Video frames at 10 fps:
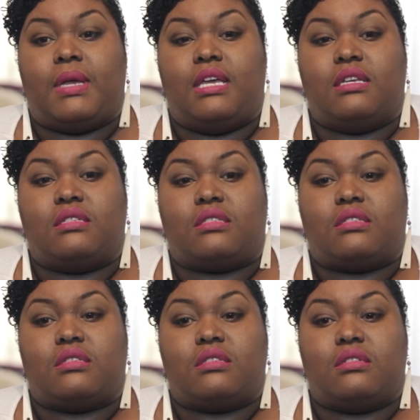
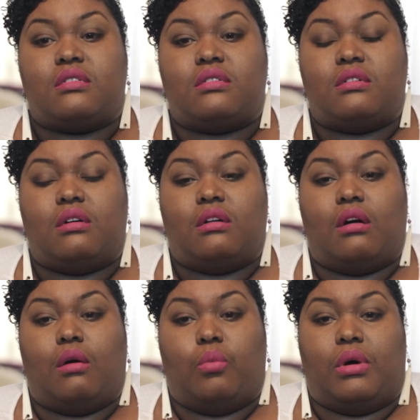is
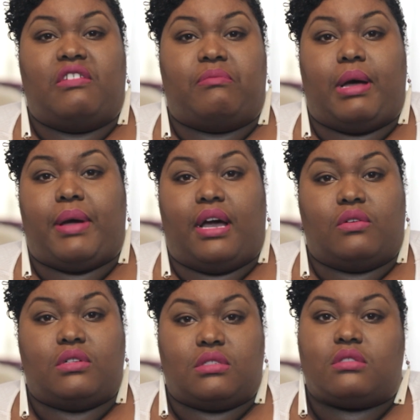one of my
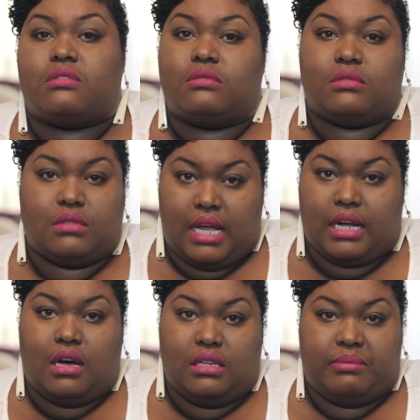powers. I
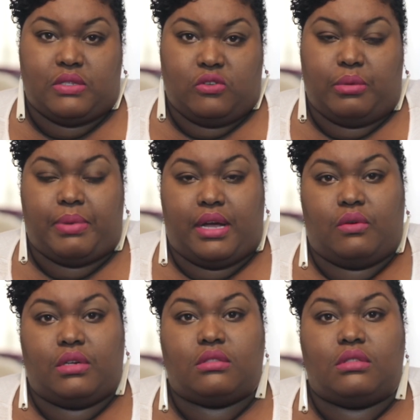call it my
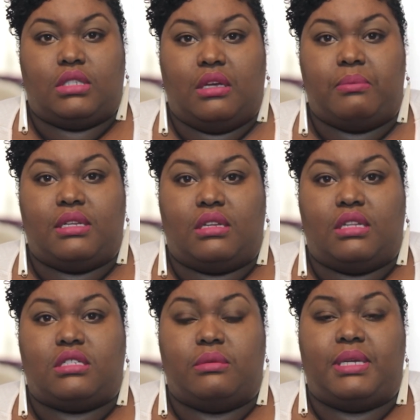superpower. The
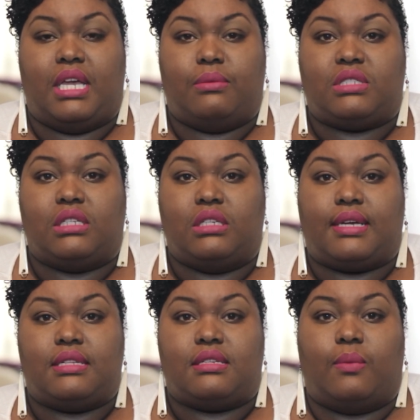ability to be able to look
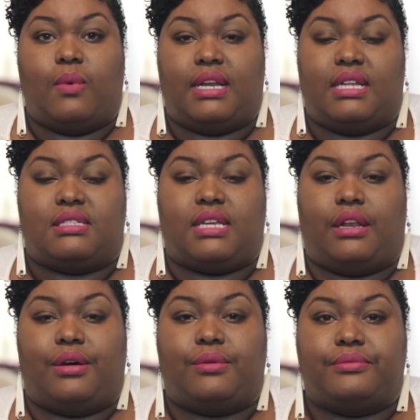at someone and say
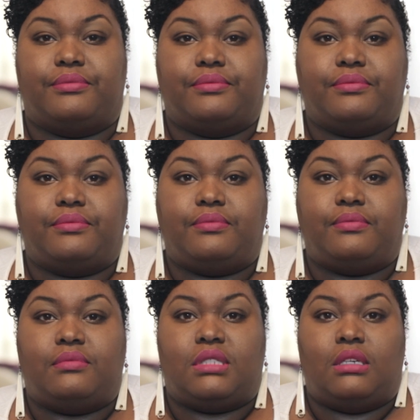no.
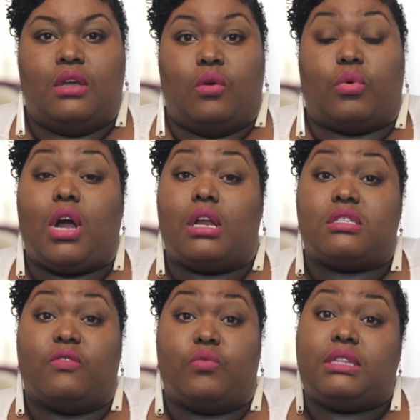
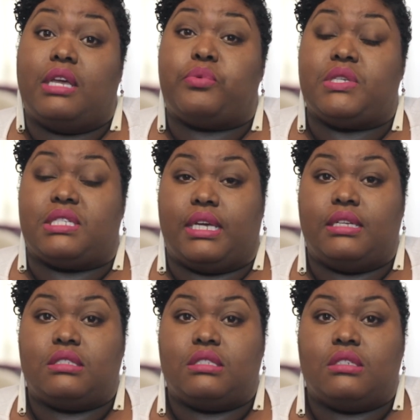Regardless of what they
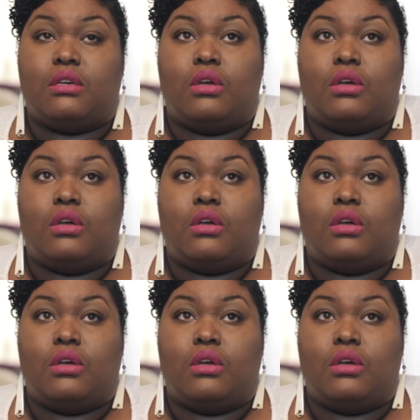present,